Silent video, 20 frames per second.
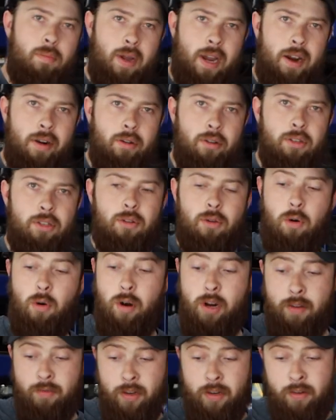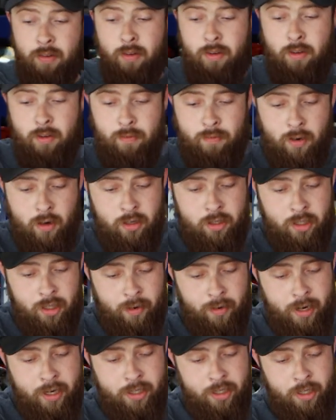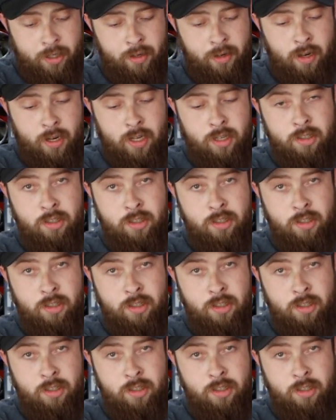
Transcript: panels, or even first generation